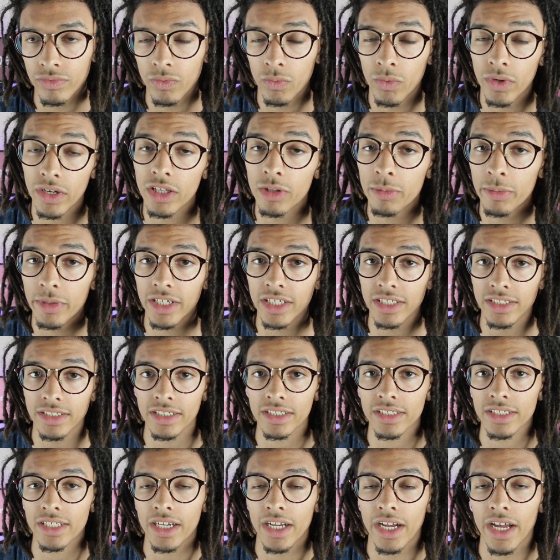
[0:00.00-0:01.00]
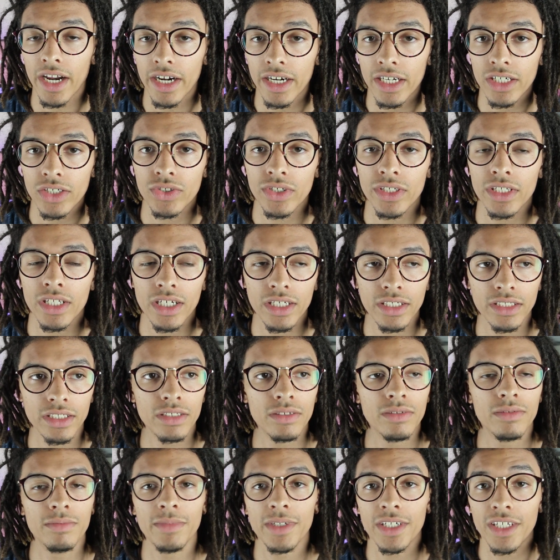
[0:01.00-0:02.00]
One of the biggest things I got out of dreadlocks,
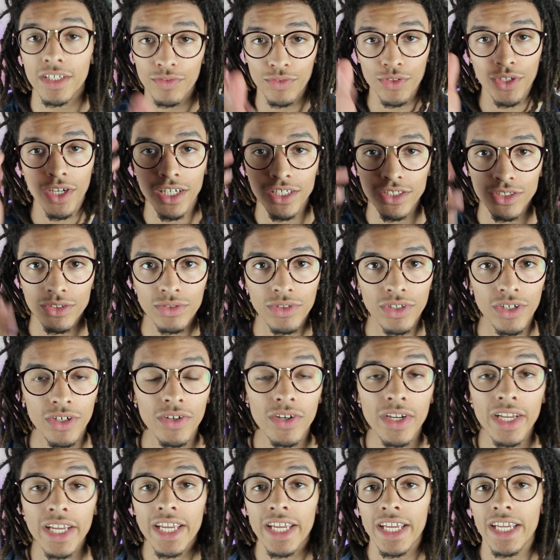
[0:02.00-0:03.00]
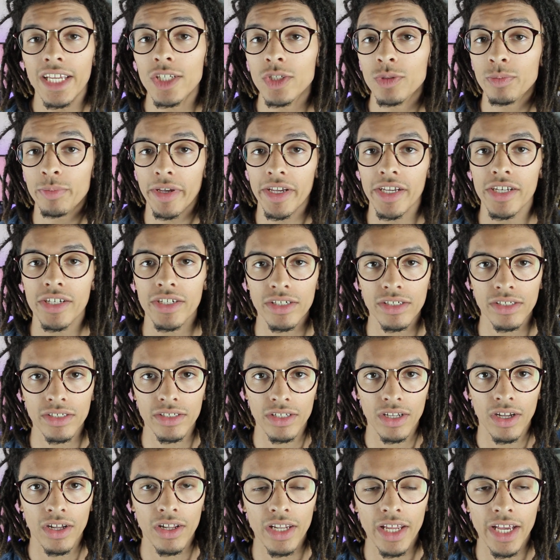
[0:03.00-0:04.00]
and many of you guys do know, is
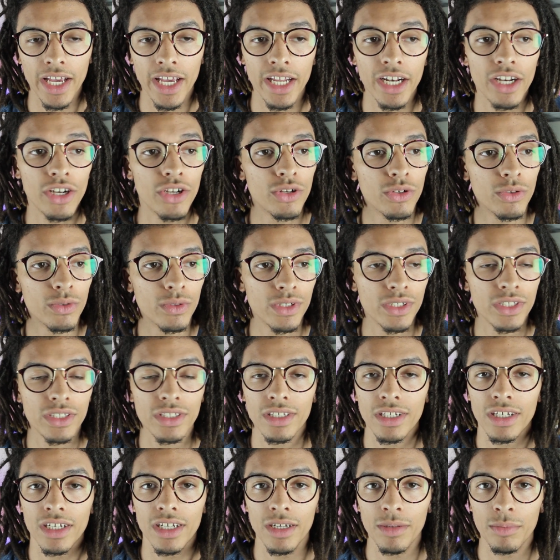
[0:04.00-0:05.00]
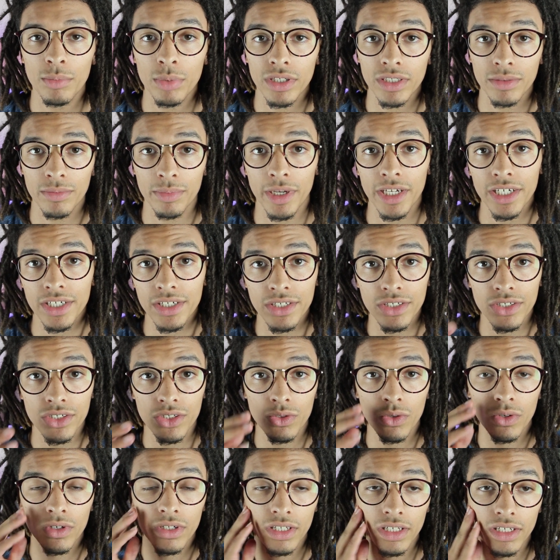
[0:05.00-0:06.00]
patience. All I had to do is put patience
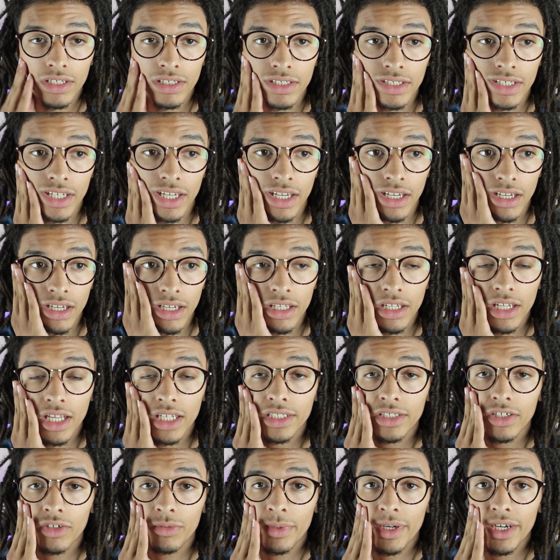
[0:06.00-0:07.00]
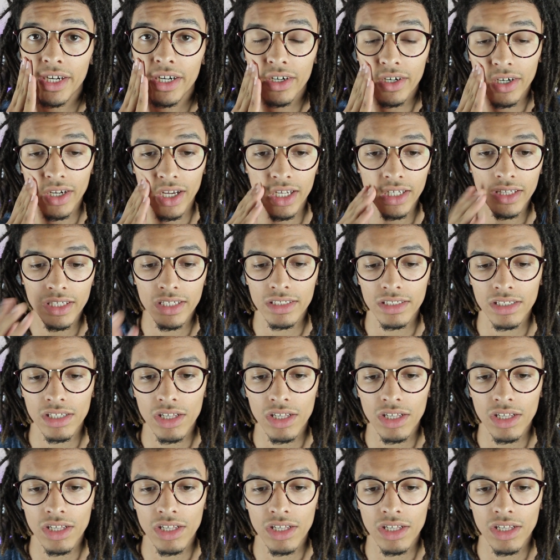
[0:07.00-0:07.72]
toward this, and that's how my hair got this